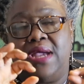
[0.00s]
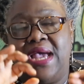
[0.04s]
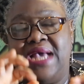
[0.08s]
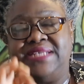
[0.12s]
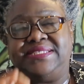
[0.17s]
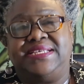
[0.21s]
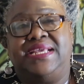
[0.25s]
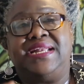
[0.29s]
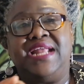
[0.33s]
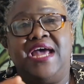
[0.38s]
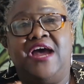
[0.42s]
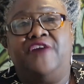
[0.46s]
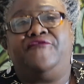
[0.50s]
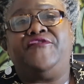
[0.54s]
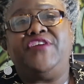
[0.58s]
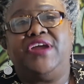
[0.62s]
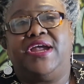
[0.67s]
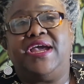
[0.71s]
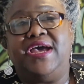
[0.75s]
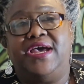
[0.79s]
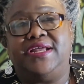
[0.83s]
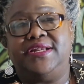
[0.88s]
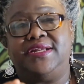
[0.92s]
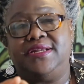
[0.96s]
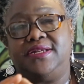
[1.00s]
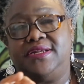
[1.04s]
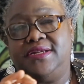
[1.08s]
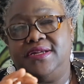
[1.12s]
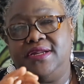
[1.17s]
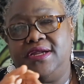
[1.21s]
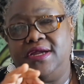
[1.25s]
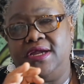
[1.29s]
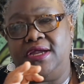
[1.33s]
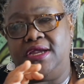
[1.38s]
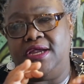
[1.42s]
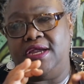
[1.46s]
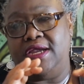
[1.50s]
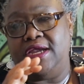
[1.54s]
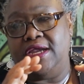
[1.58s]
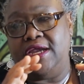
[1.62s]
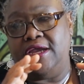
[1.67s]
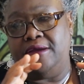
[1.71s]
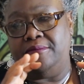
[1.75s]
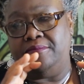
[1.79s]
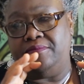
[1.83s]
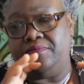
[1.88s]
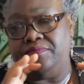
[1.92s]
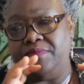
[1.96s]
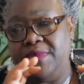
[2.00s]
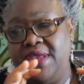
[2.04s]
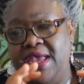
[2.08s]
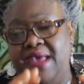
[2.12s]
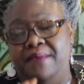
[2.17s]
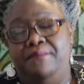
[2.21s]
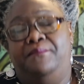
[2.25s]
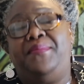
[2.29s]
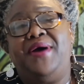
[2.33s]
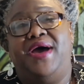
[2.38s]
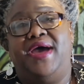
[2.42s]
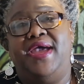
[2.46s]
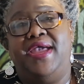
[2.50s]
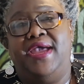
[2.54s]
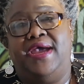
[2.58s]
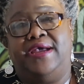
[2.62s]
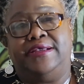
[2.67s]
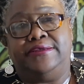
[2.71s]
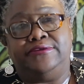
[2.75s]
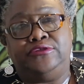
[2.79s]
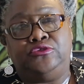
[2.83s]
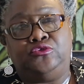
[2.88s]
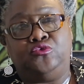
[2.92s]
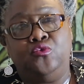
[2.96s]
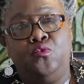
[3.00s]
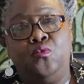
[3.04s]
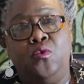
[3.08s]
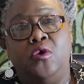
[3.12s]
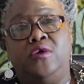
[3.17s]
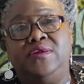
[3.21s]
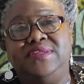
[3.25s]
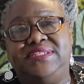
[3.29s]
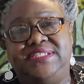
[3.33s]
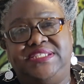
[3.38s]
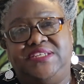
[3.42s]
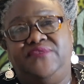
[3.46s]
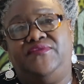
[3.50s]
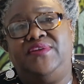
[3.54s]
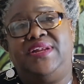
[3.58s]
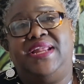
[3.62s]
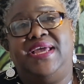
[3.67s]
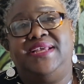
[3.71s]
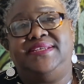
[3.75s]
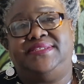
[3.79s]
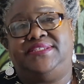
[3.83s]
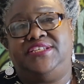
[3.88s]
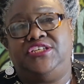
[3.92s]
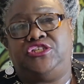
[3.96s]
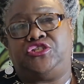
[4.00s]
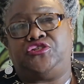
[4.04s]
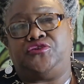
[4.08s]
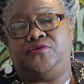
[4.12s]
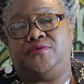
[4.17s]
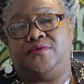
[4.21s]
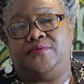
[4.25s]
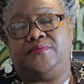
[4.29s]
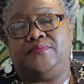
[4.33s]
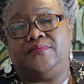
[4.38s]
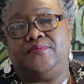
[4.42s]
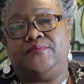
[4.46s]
as an African empire to world civilization.